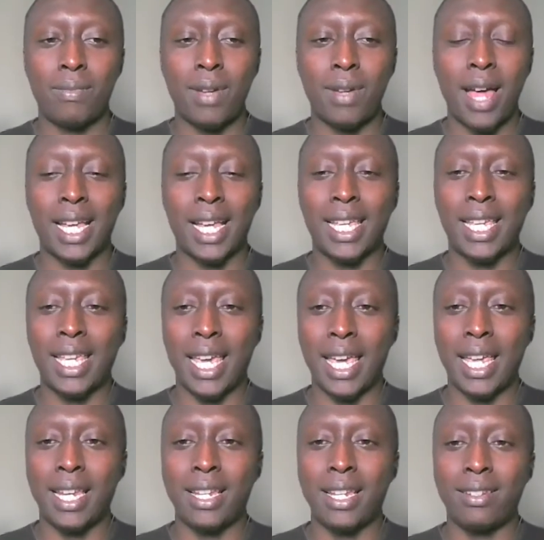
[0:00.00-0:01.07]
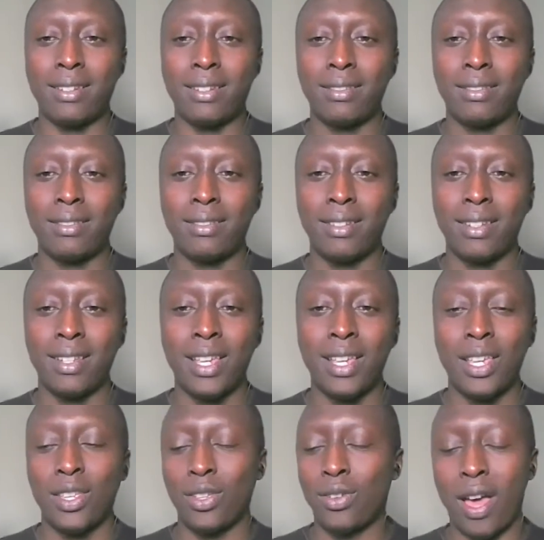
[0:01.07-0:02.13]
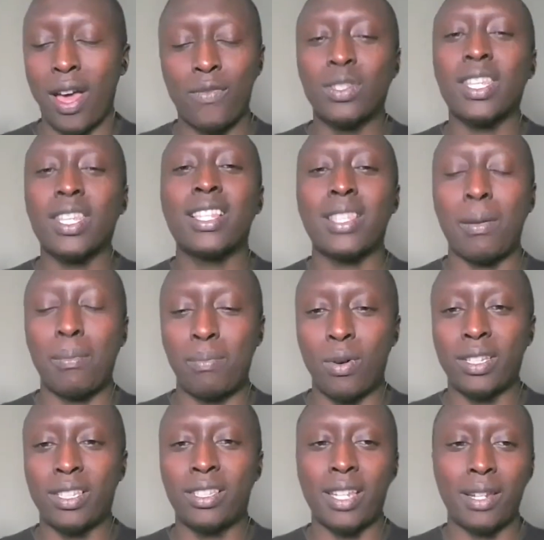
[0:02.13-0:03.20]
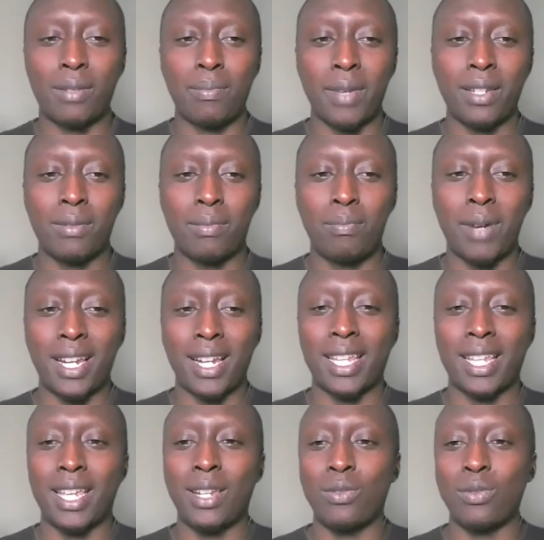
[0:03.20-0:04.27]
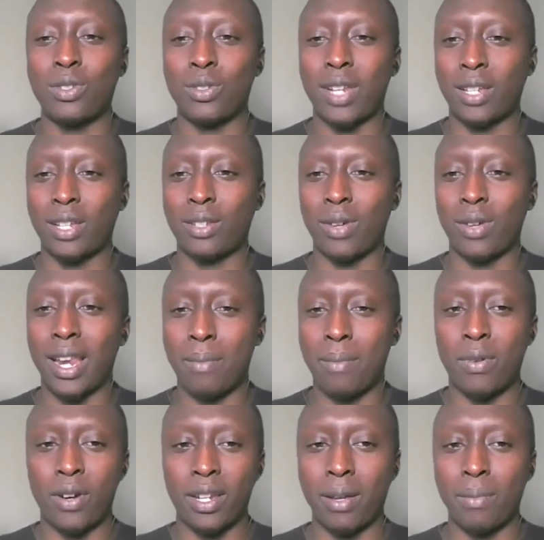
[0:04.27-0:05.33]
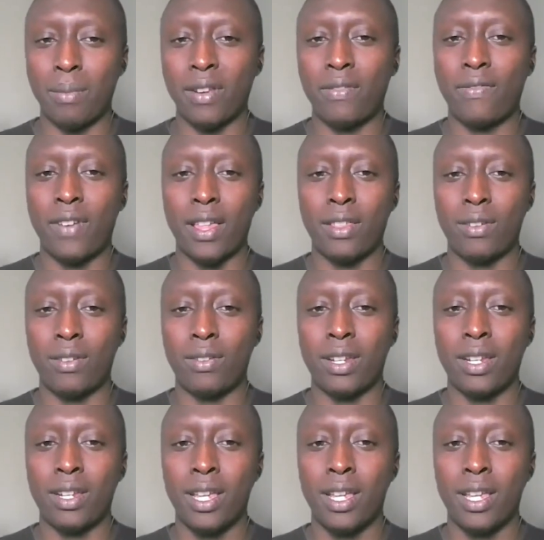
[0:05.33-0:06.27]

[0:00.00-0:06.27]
Again, I have to say it's a bold statement, but again, would you like to elaborate a bit further on